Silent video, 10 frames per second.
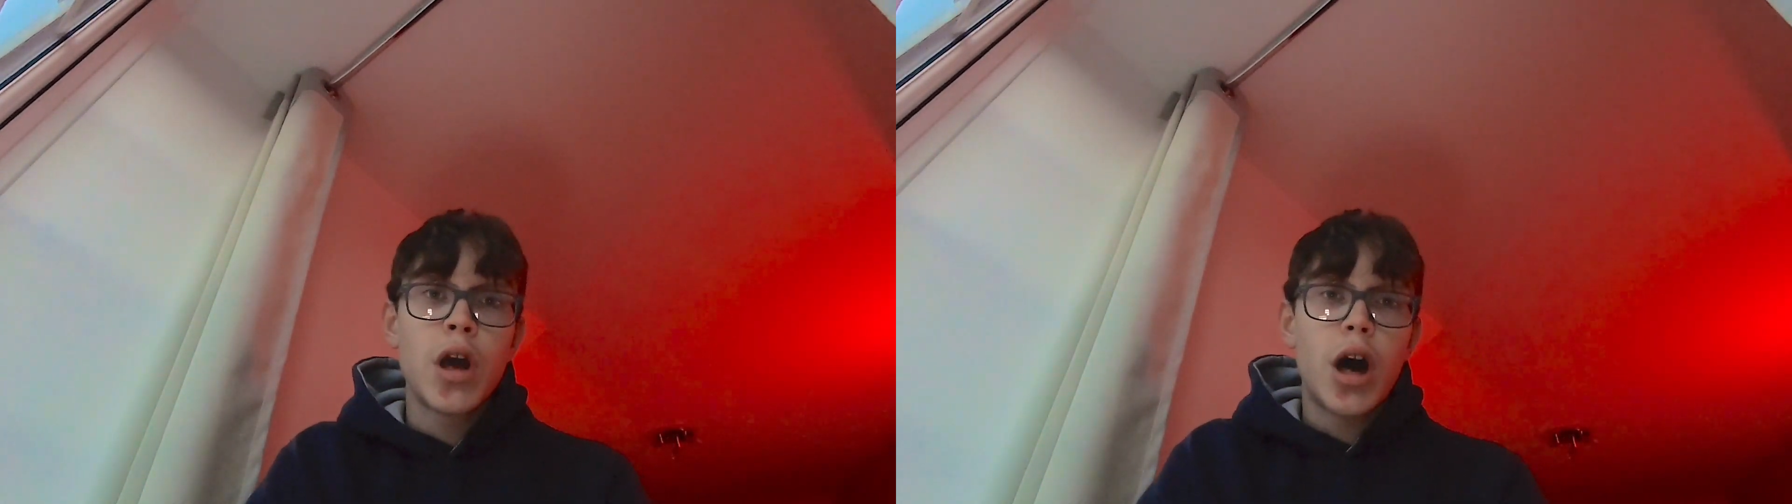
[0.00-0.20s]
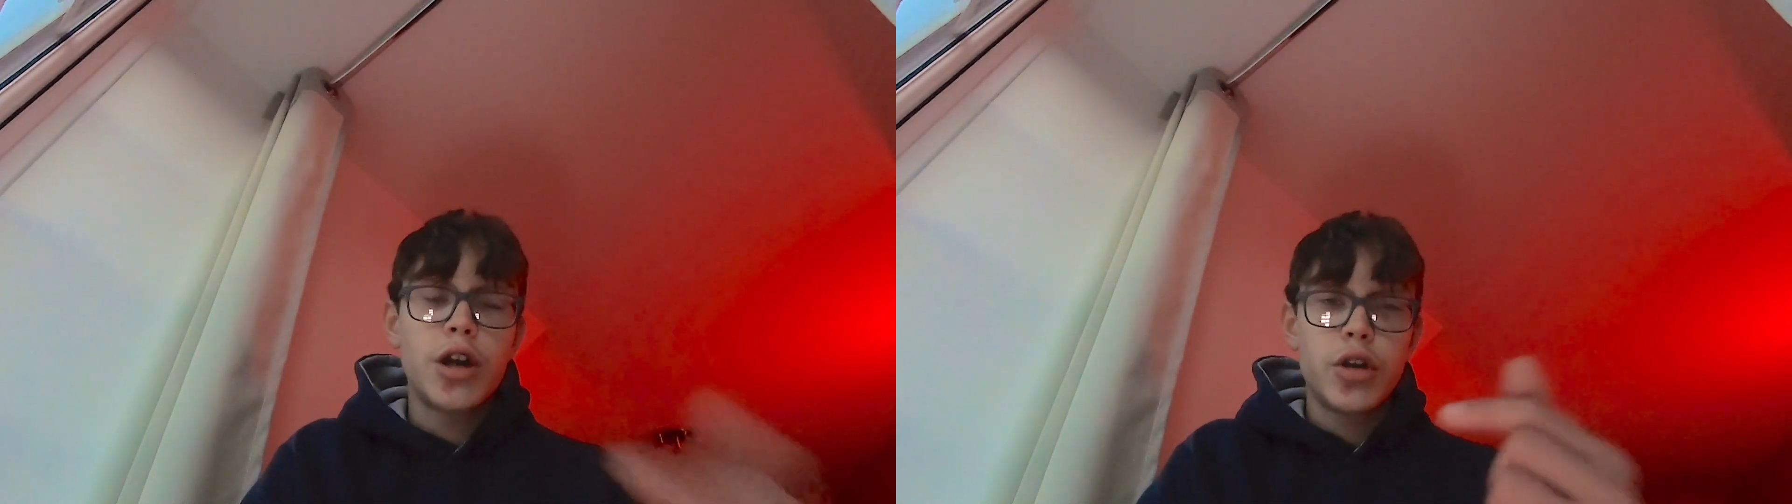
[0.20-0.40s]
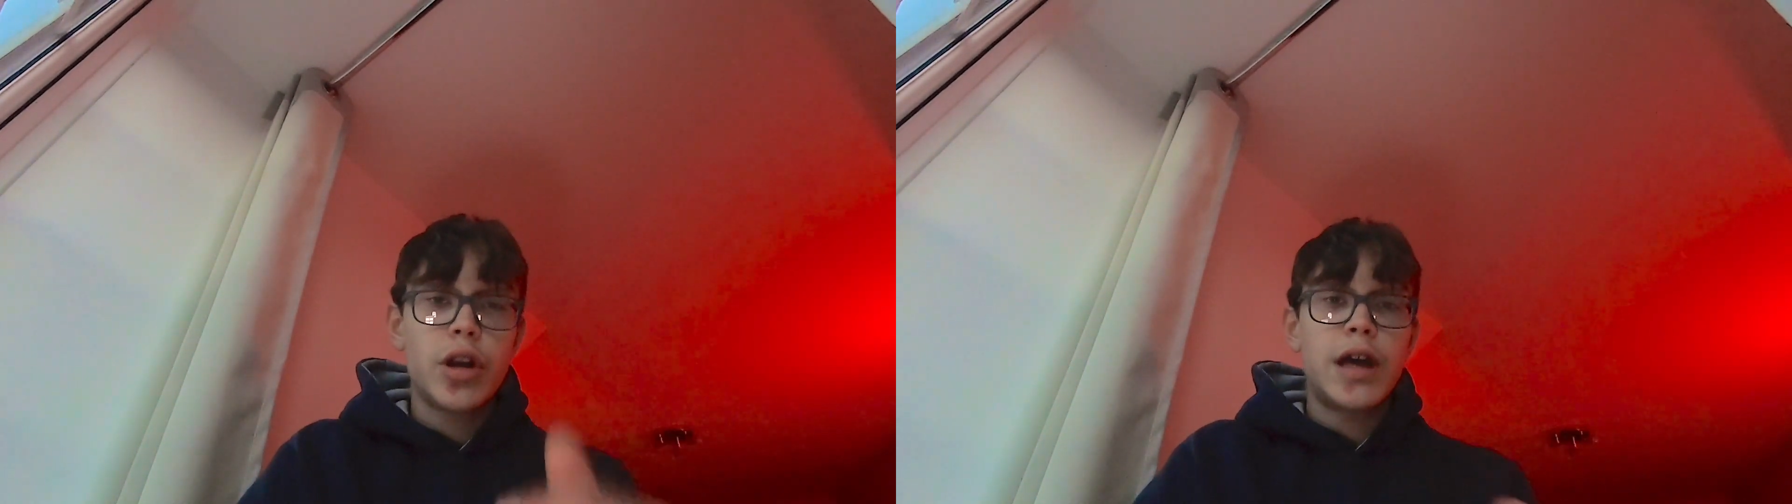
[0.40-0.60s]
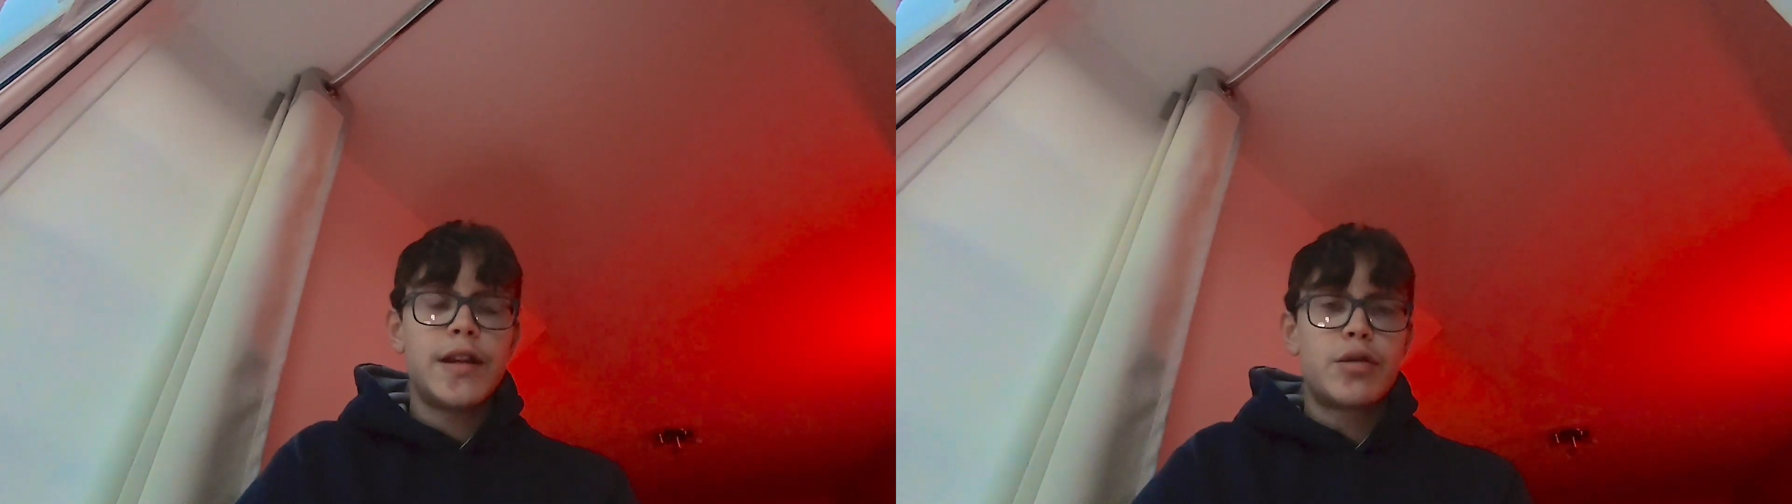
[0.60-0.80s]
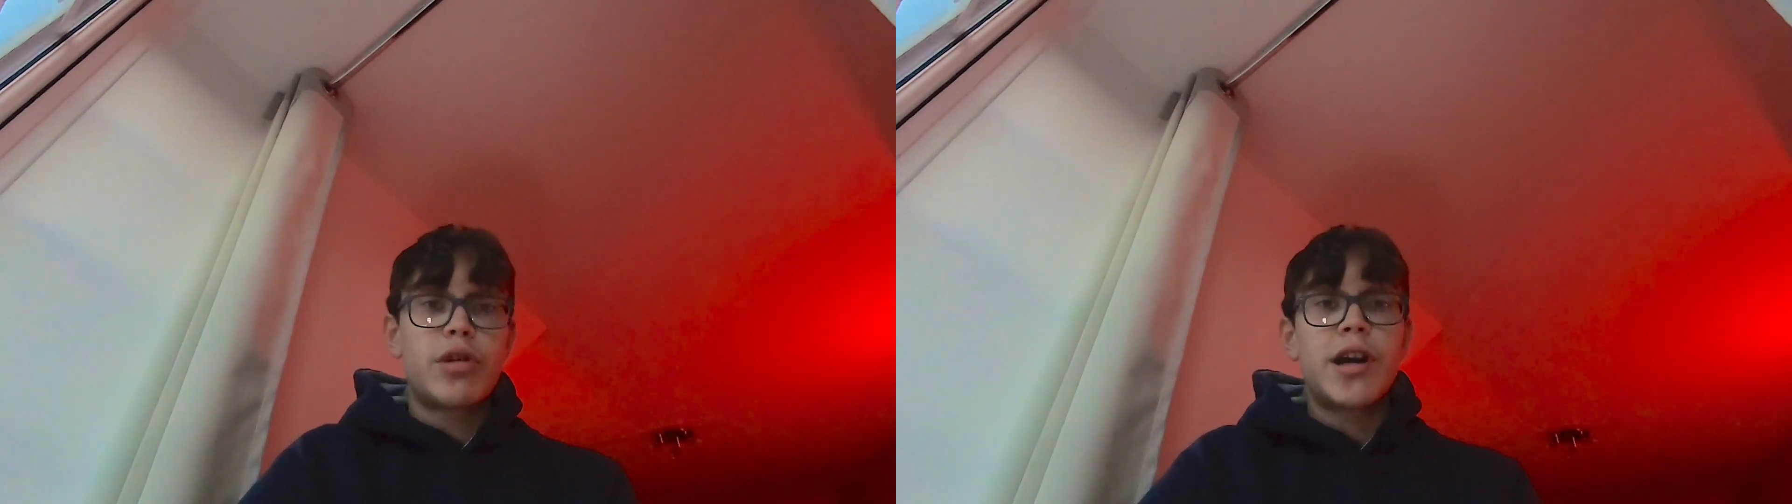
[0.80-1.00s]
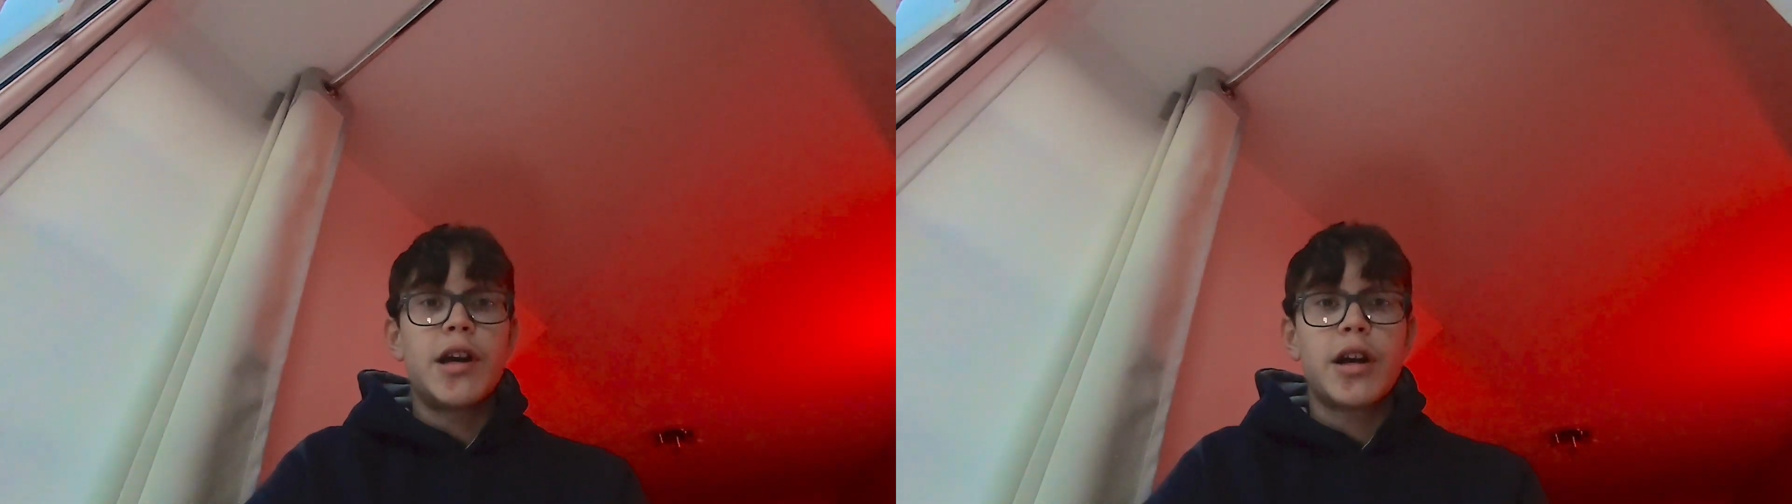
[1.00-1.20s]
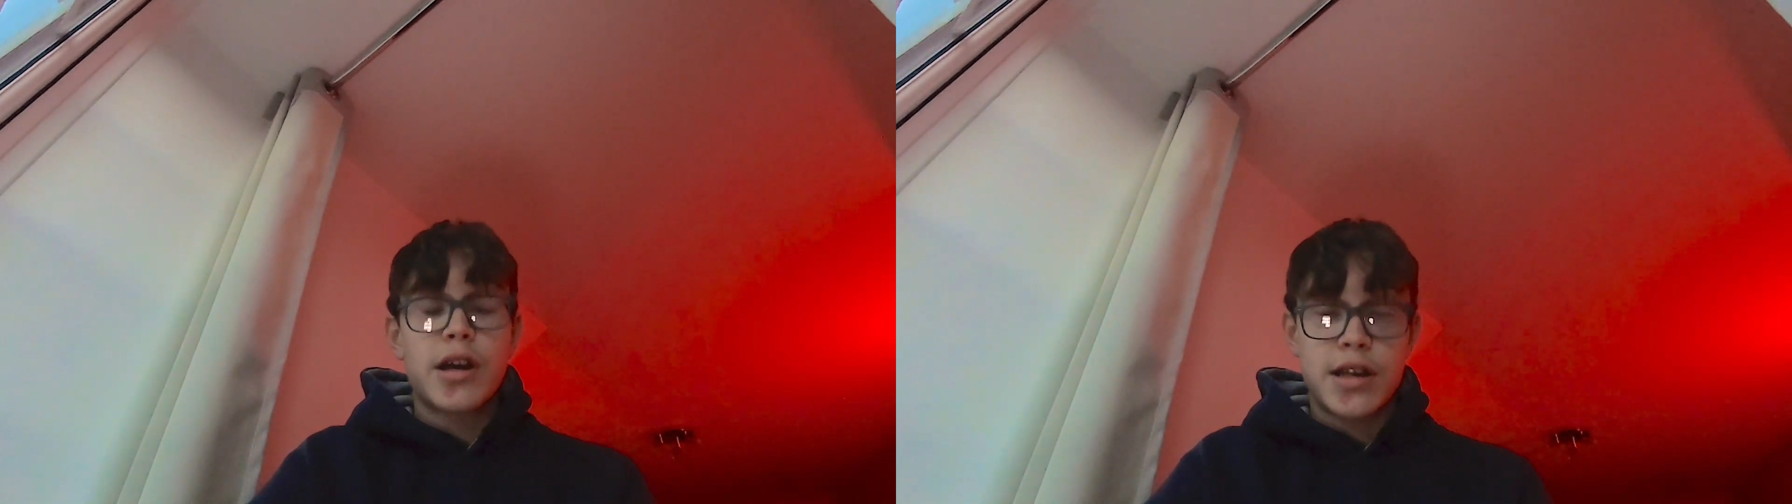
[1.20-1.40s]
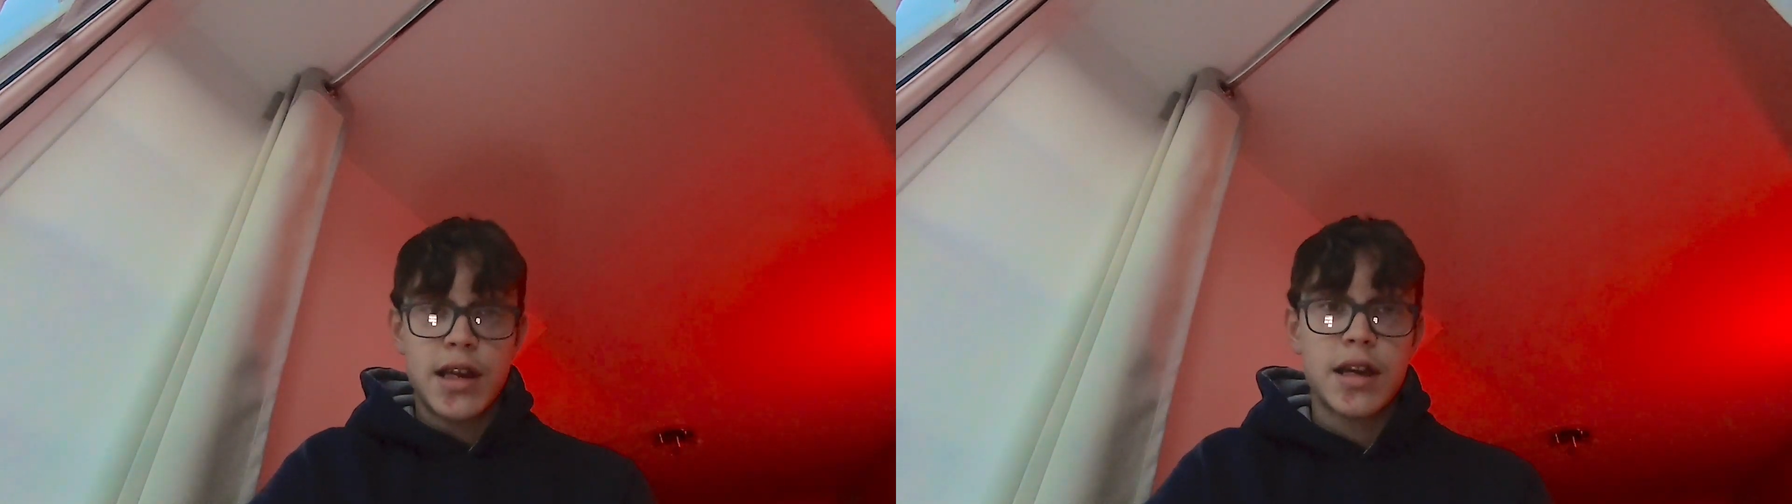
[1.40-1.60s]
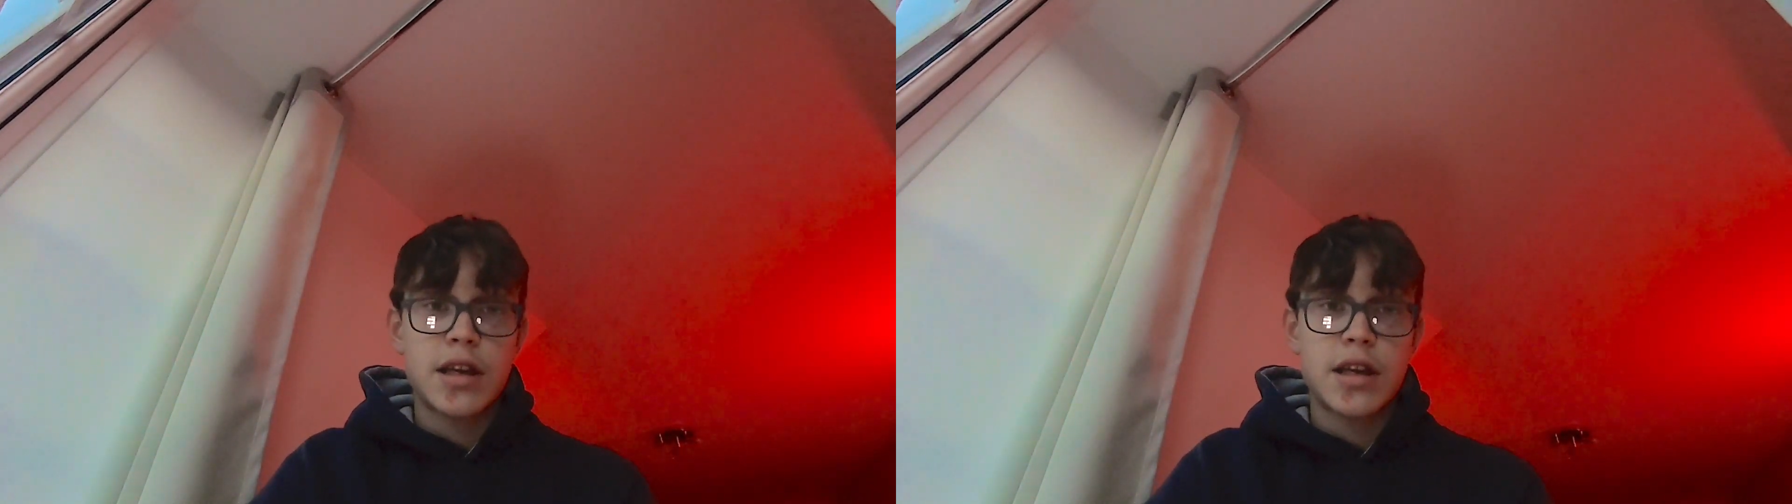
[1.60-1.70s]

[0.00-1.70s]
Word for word: I do like this rail at Cassette